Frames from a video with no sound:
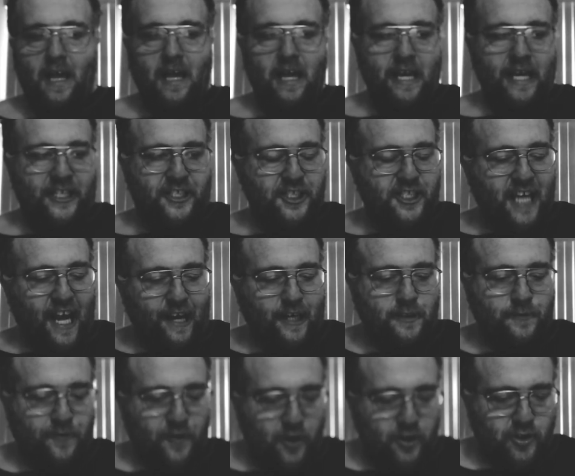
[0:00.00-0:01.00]
He just got his
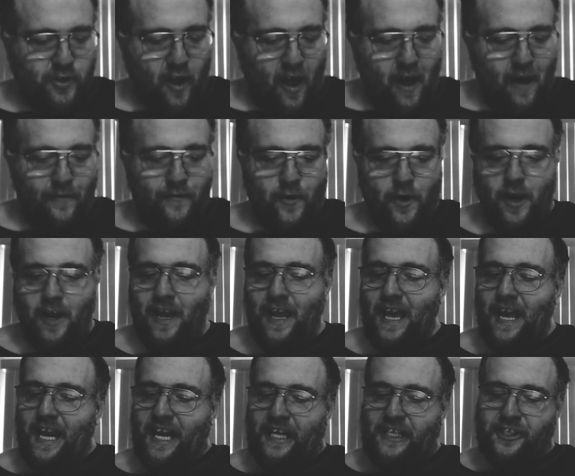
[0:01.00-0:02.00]
first offer.
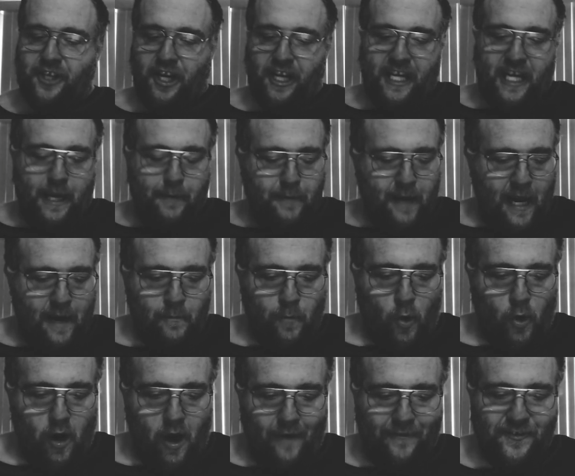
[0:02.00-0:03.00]
He's going to keep getting
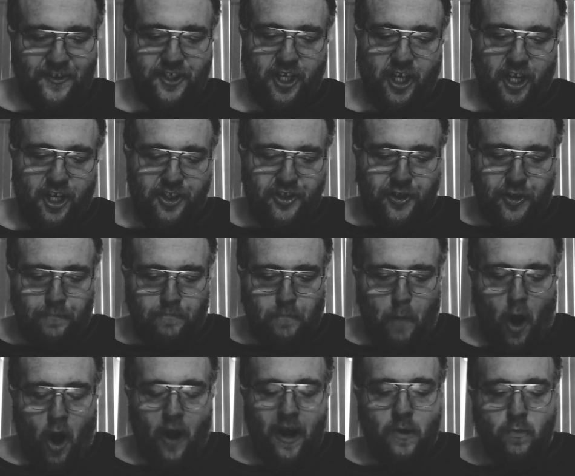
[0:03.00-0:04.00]
more offers.
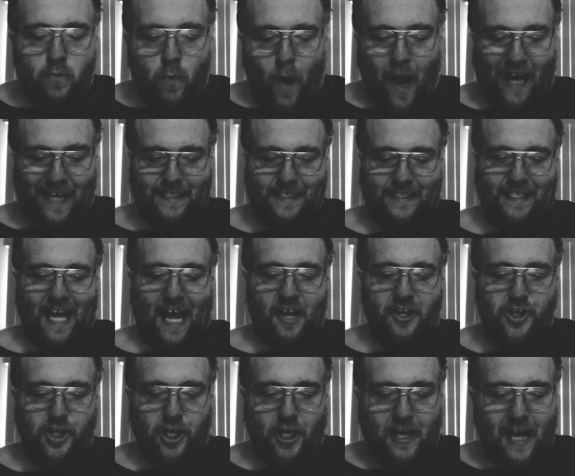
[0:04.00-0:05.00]
Jamari West out of
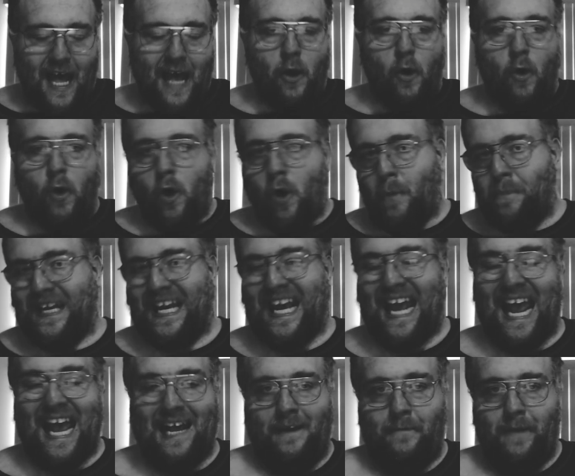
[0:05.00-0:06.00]
Chicago Hope
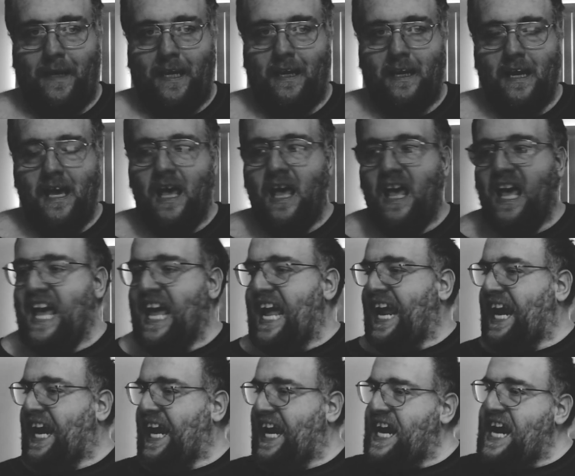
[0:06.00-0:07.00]
Academy.
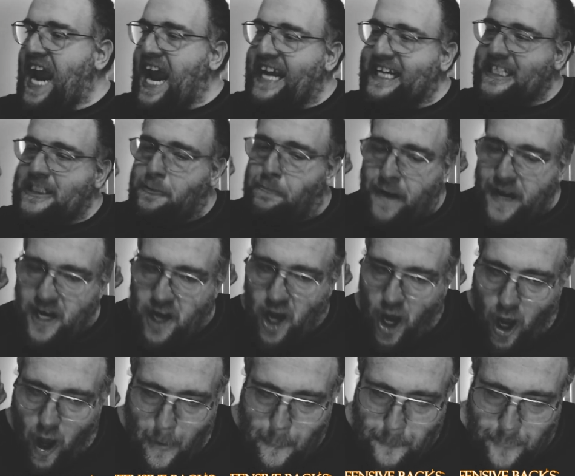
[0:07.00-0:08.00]
He has been
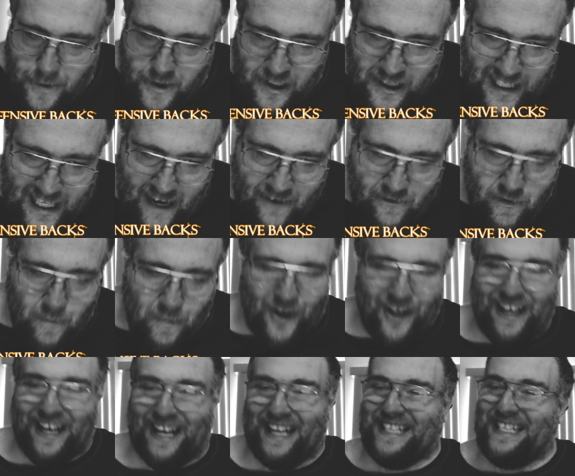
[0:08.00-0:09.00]

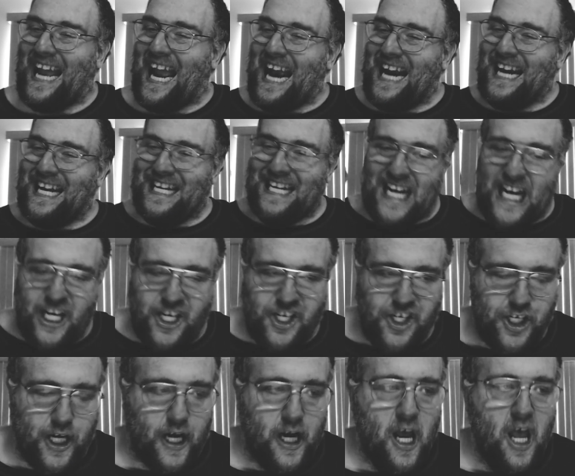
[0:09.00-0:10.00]
unbelievable. A
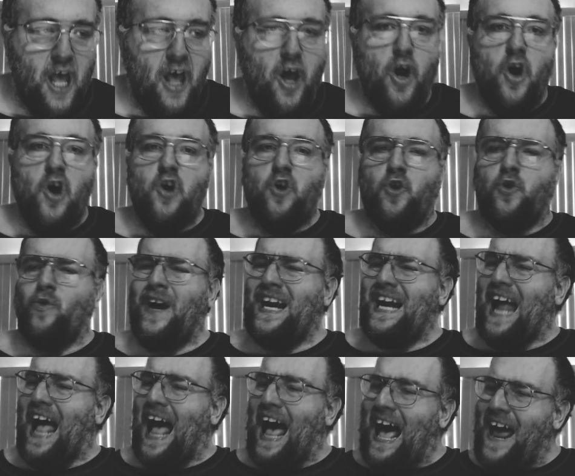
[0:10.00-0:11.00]
technician,
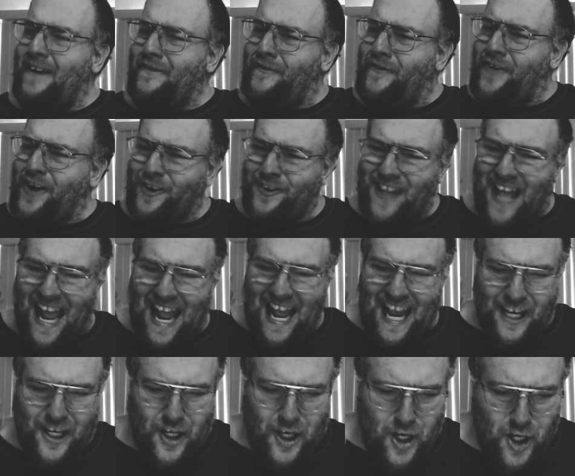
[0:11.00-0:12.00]
great on-field
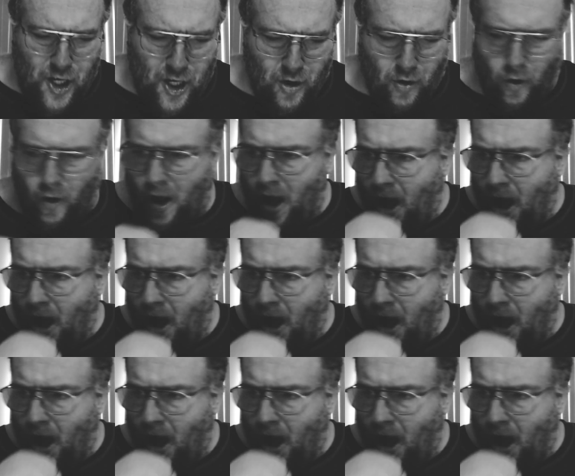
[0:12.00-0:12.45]
IQ,